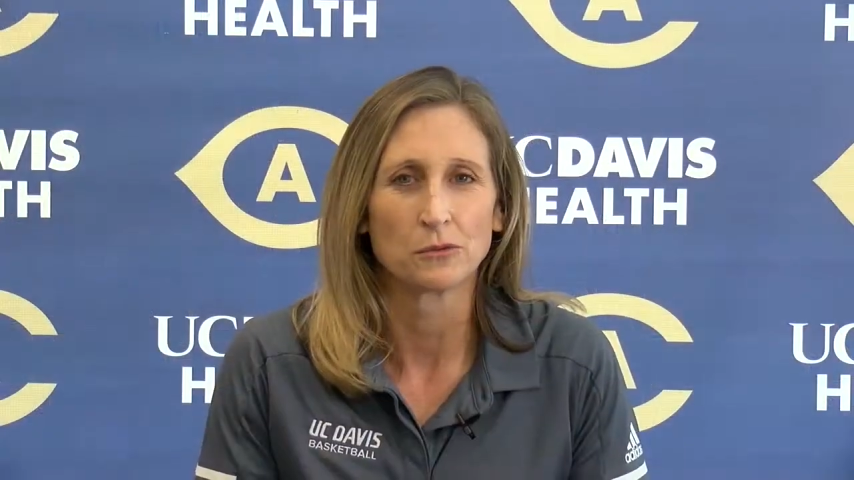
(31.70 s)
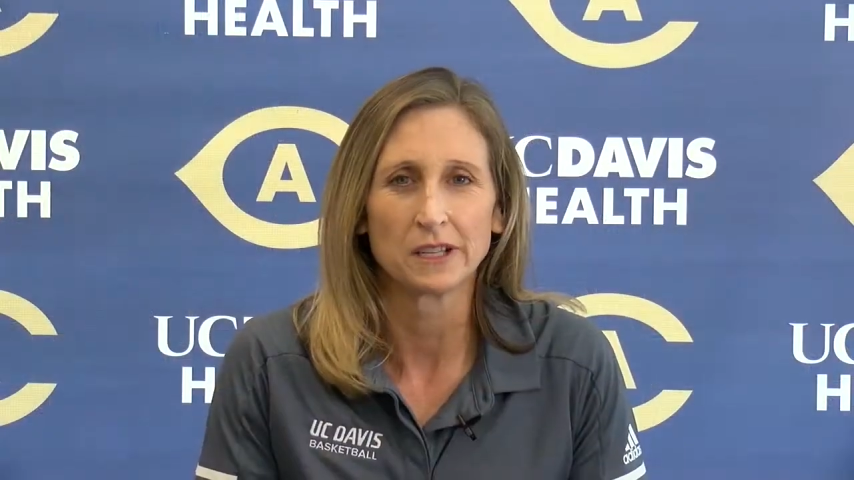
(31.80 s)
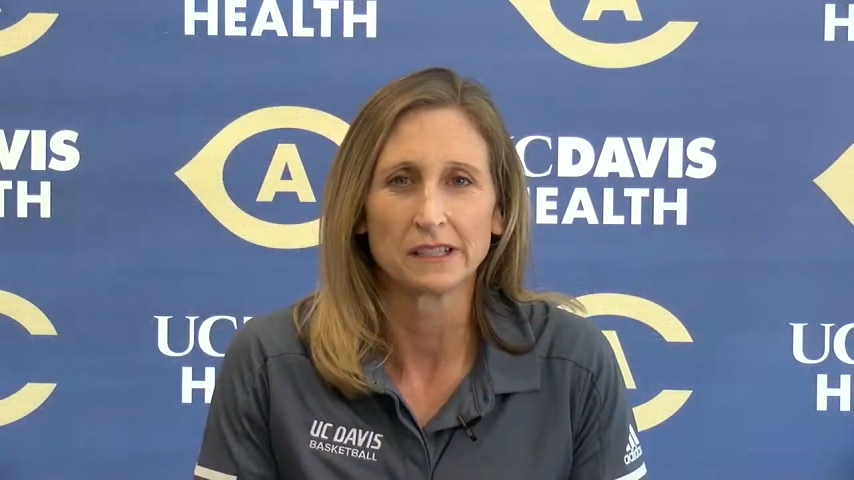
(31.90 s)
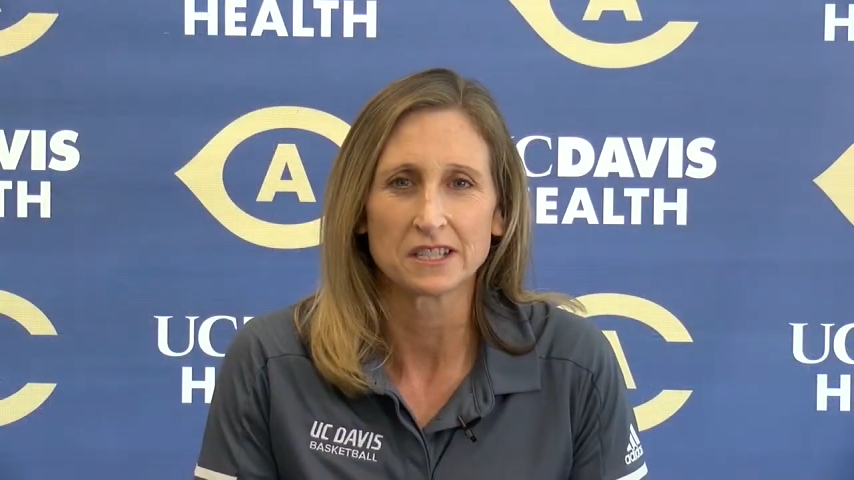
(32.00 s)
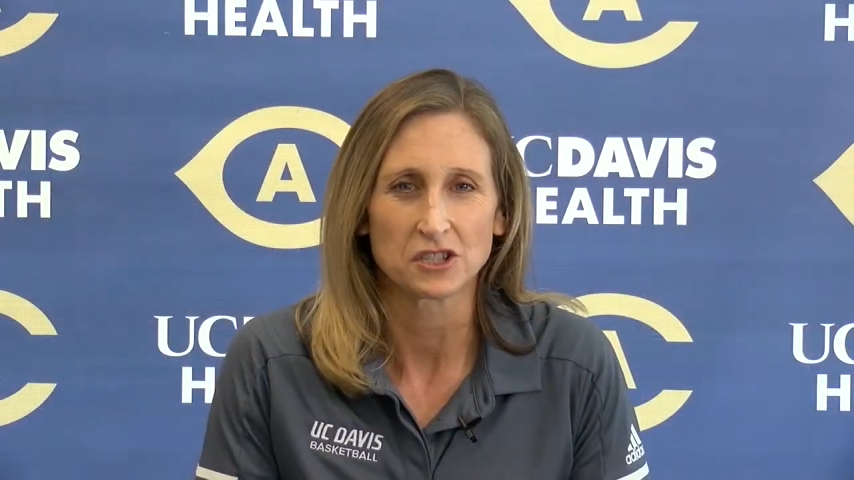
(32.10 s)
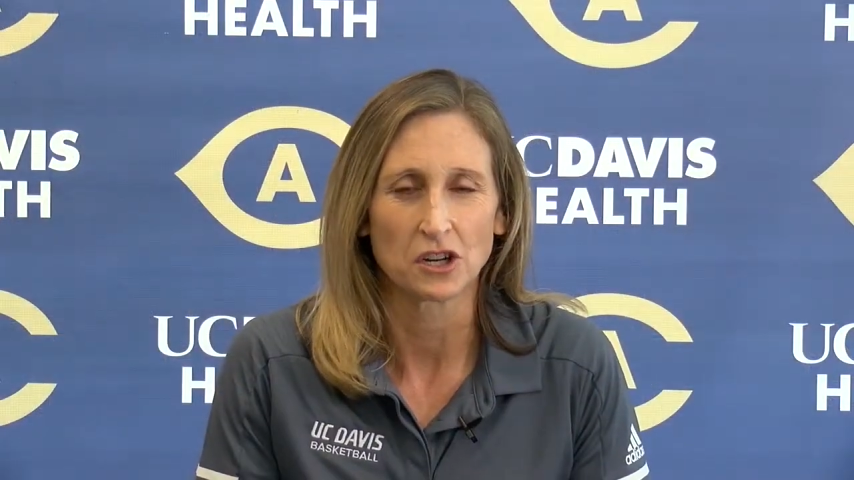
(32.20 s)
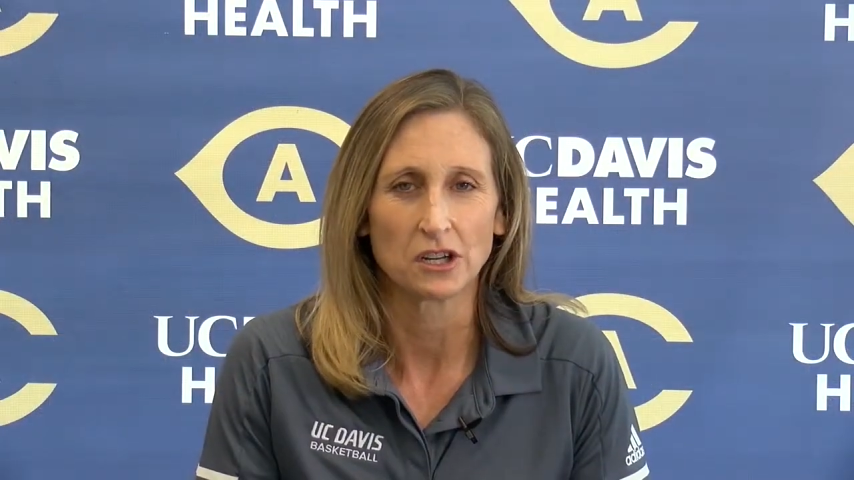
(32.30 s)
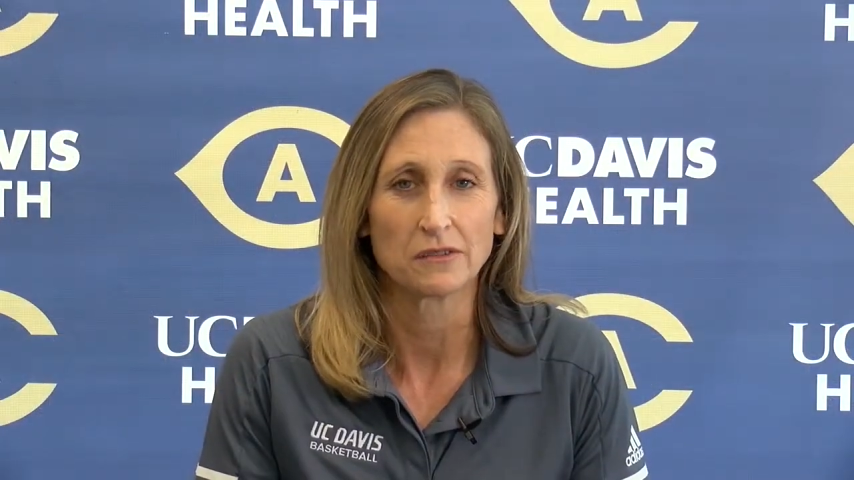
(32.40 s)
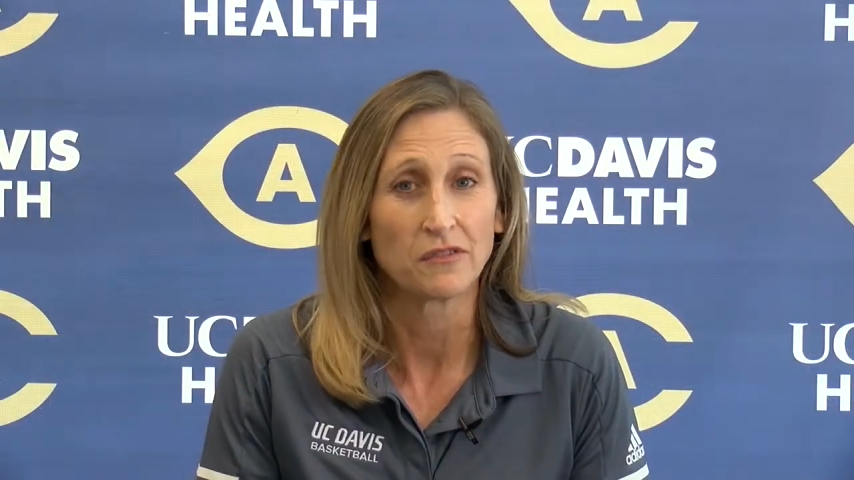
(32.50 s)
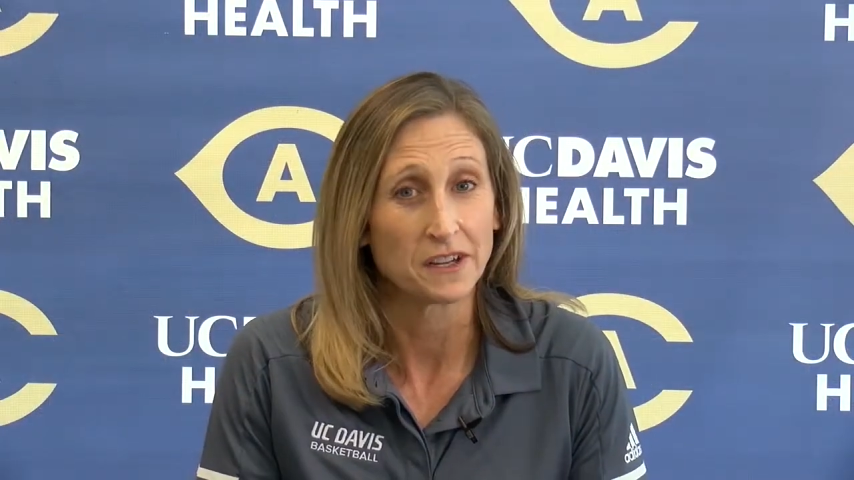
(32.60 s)
really
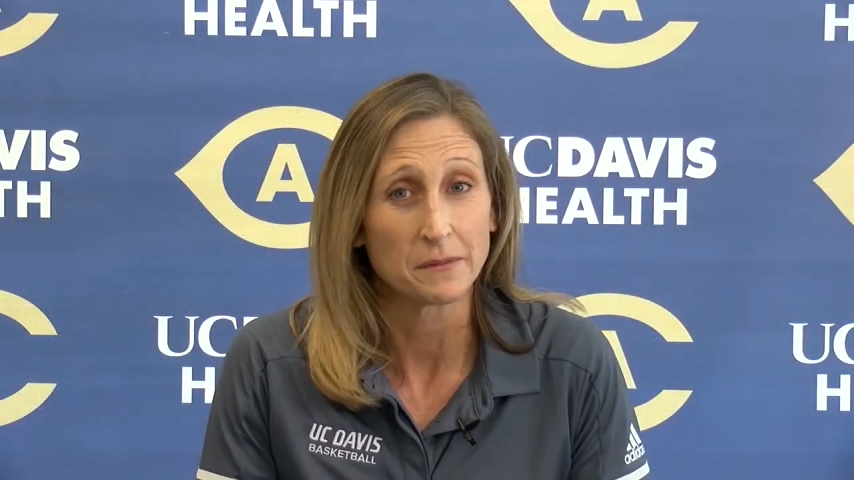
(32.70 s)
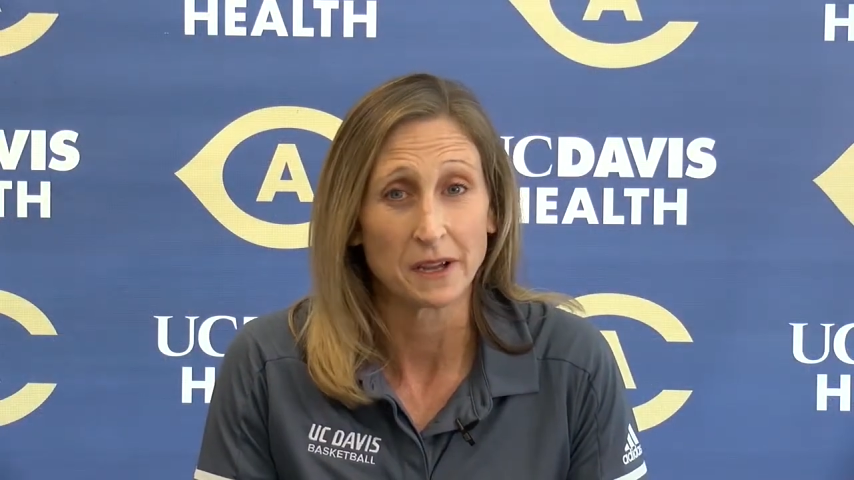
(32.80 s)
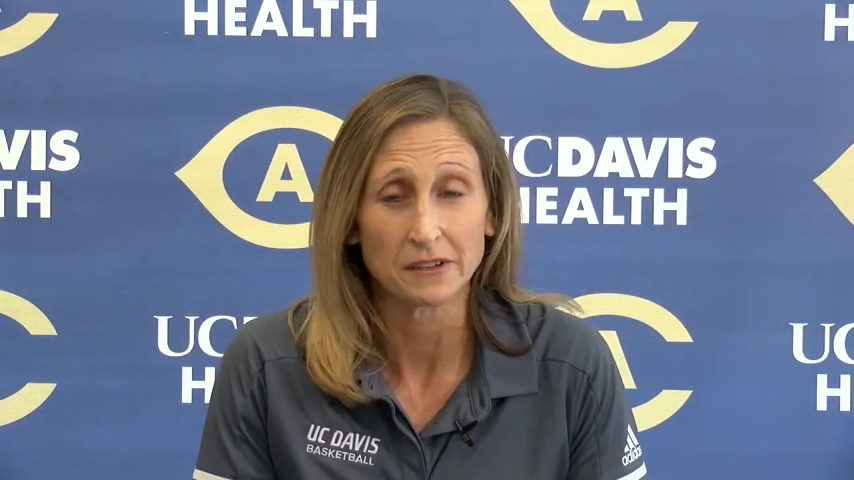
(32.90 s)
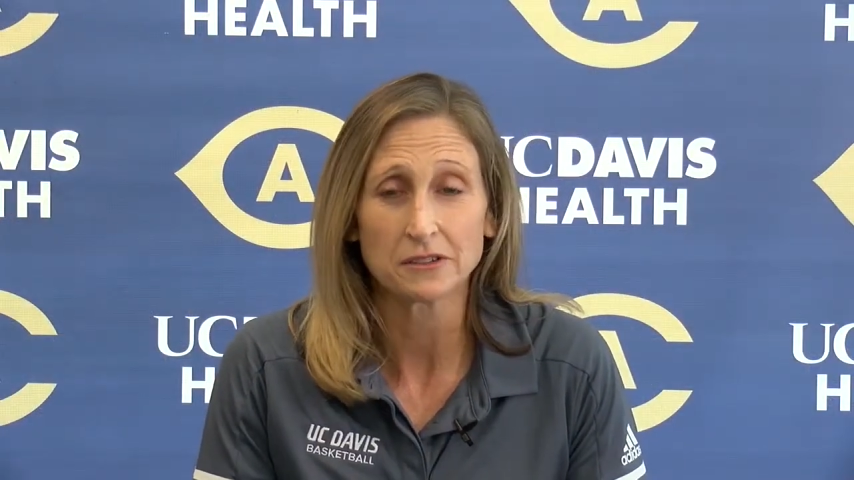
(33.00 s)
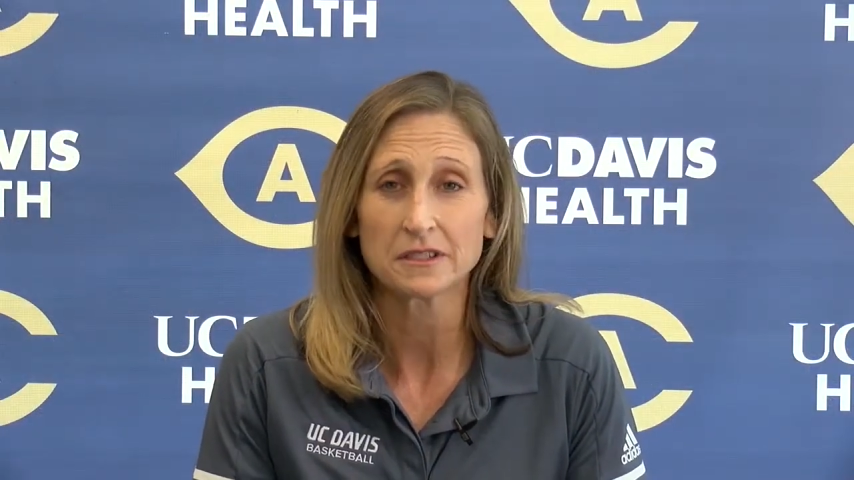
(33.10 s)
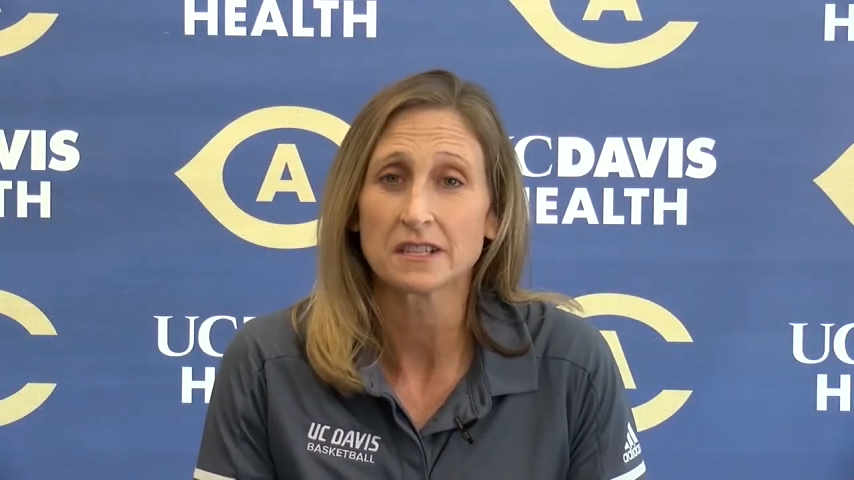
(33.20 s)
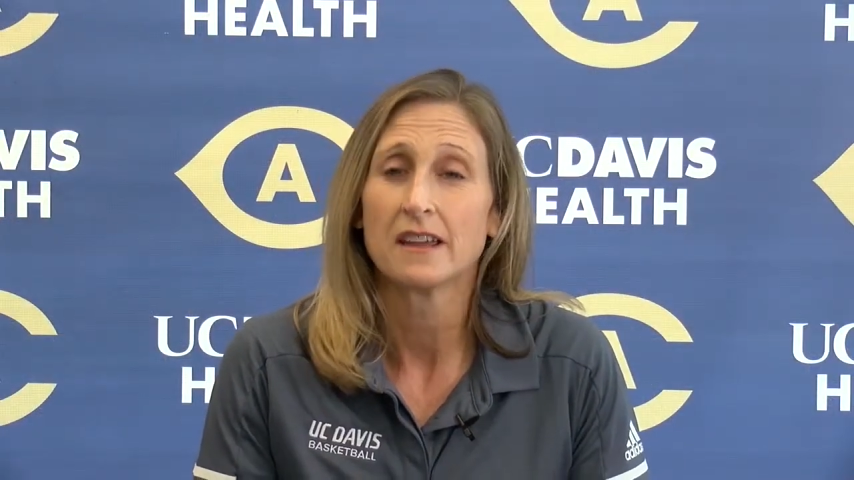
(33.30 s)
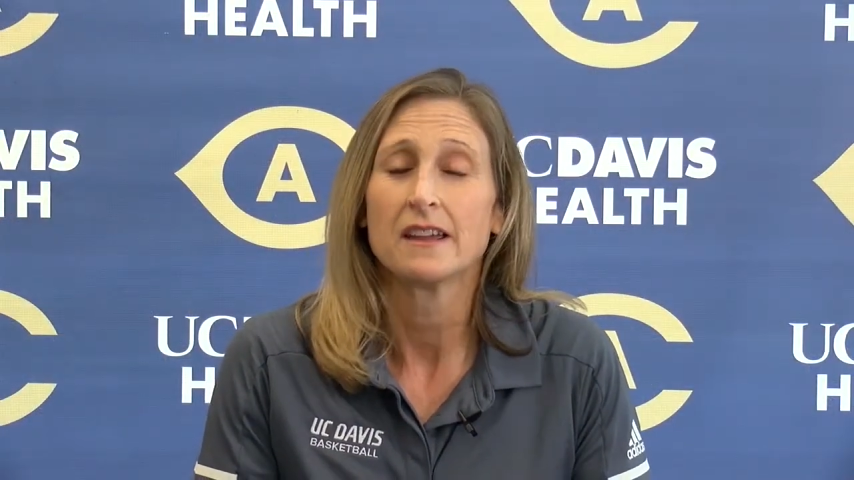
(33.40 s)
strong fundamentals